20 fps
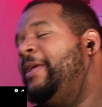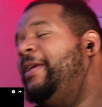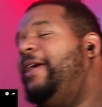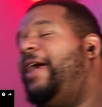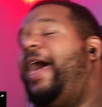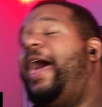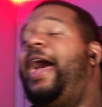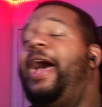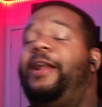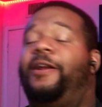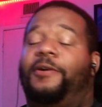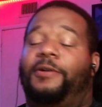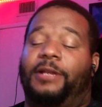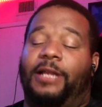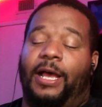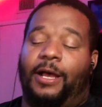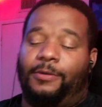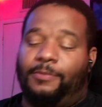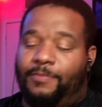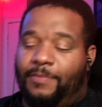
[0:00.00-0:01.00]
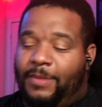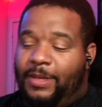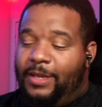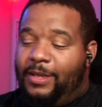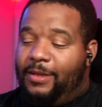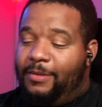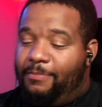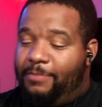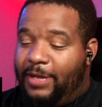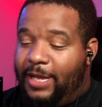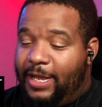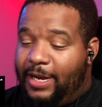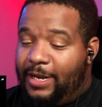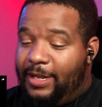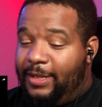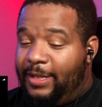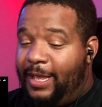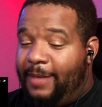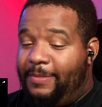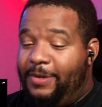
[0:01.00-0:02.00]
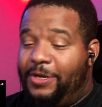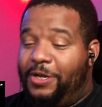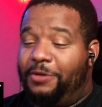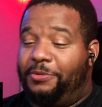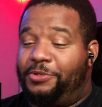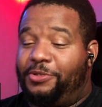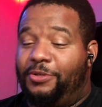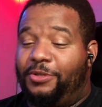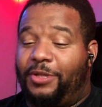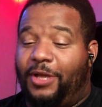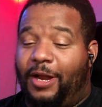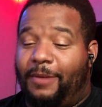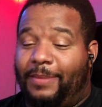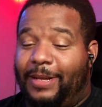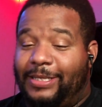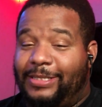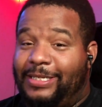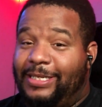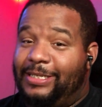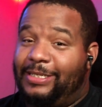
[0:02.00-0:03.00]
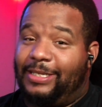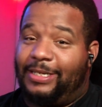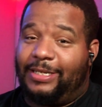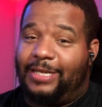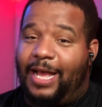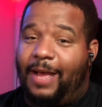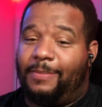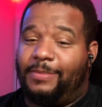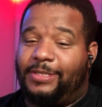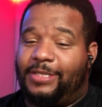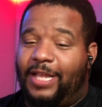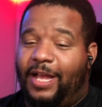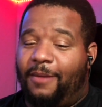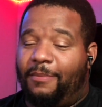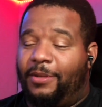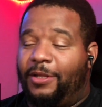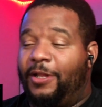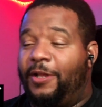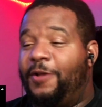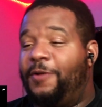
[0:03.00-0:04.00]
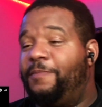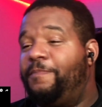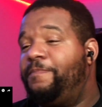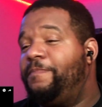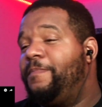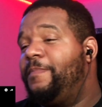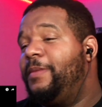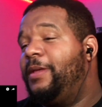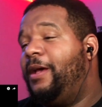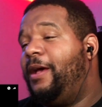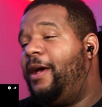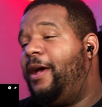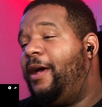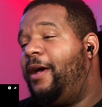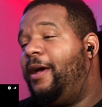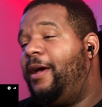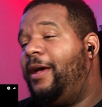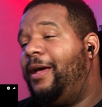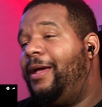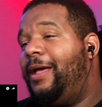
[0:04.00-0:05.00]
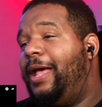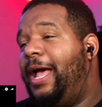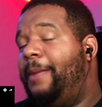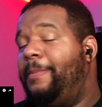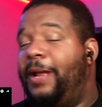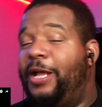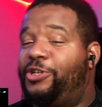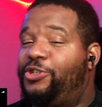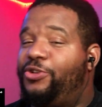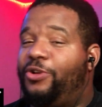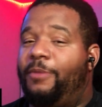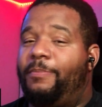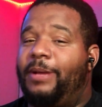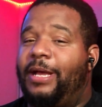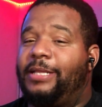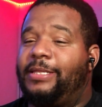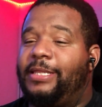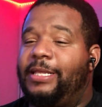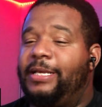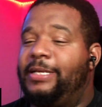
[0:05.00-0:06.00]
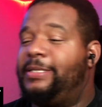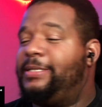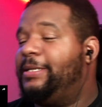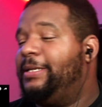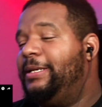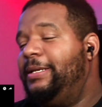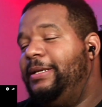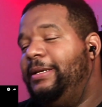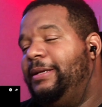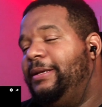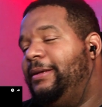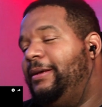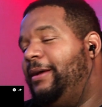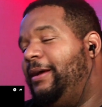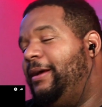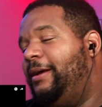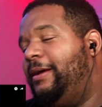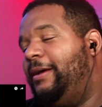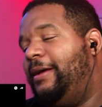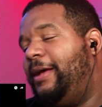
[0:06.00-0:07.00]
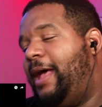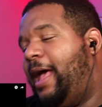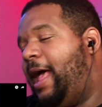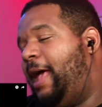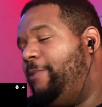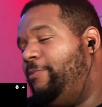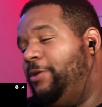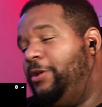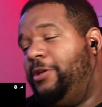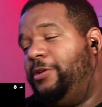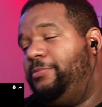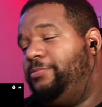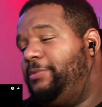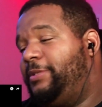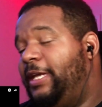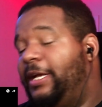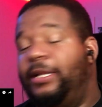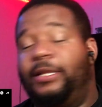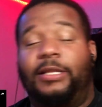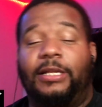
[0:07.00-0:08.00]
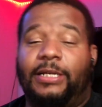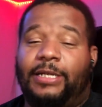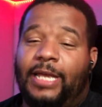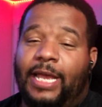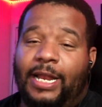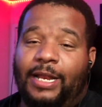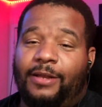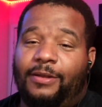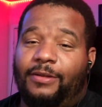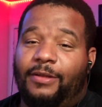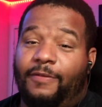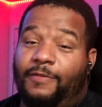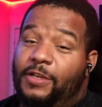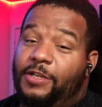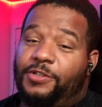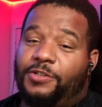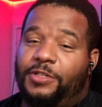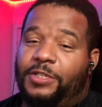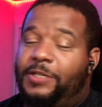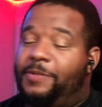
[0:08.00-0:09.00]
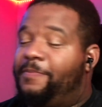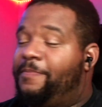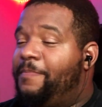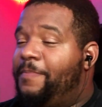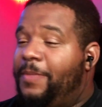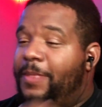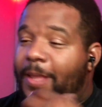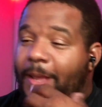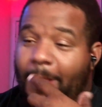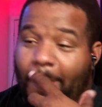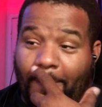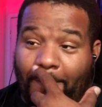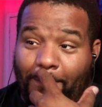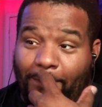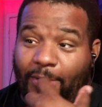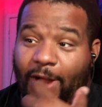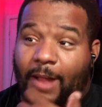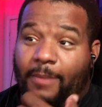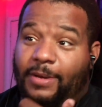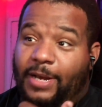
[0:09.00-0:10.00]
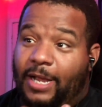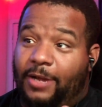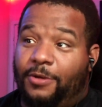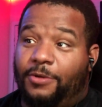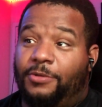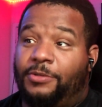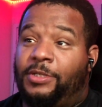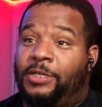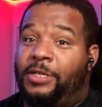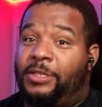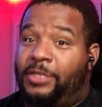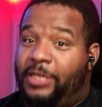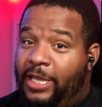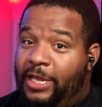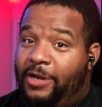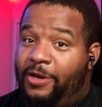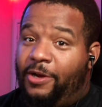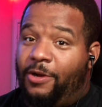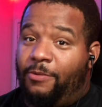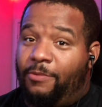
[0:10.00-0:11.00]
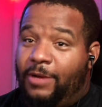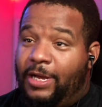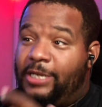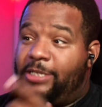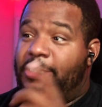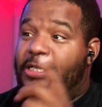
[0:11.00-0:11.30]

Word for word: I don't know, but let me know what you thought about this in the comments down below. Uh, I'm not sure about this. Uh, I will take a look at it eventually. I'm probably not gonna go to the theater and watch it.